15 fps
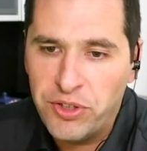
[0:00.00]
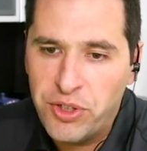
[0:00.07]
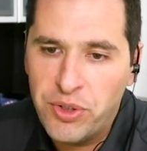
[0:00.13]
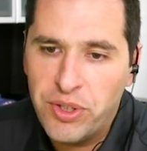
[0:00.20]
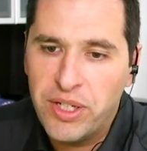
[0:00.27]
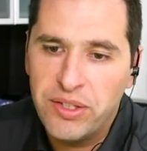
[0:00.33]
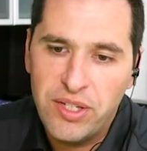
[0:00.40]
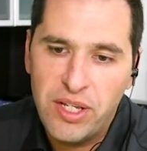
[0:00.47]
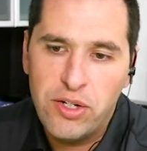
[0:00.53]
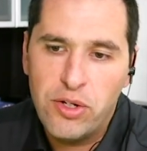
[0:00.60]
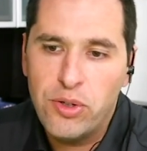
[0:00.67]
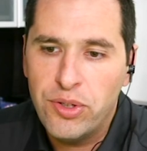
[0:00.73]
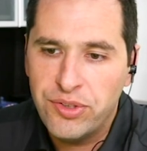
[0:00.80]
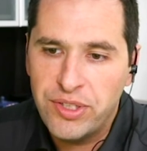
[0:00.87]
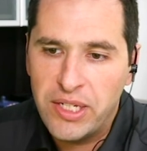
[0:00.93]
And you
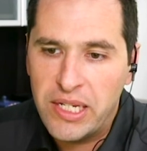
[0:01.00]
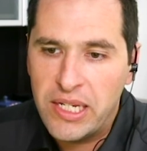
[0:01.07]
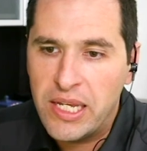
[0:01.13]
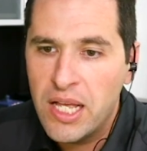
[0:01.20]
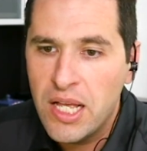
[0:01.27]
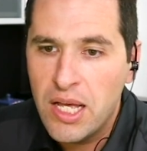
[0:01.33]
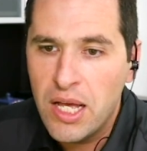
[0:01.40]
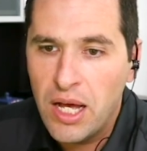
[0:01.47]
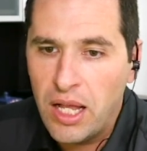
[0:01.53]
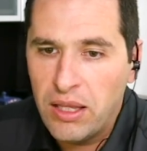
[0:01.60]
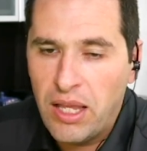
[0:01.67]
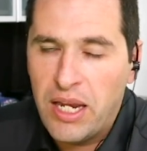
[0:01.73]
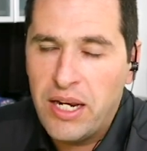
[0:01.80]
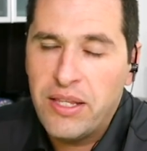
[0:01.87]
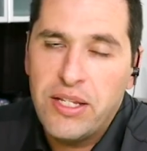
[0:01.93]
continue to see
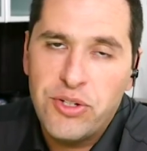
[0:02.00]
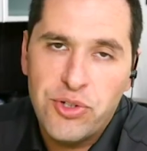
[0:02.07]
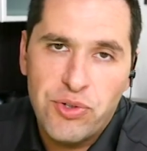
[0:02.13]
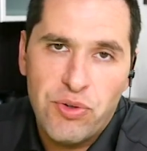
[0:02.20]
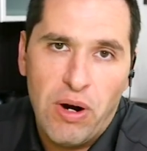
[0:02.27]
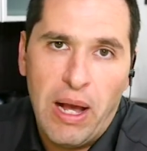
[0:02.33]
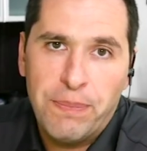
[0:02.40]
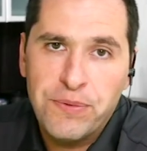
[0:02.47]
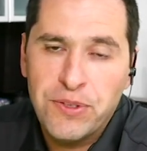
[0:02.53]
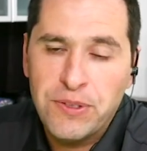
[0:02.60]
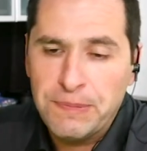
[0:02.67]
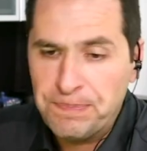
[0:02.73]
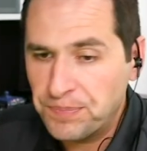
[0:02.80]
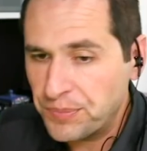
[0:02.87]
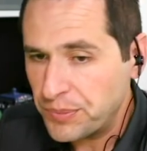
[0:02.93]
a lot of these drops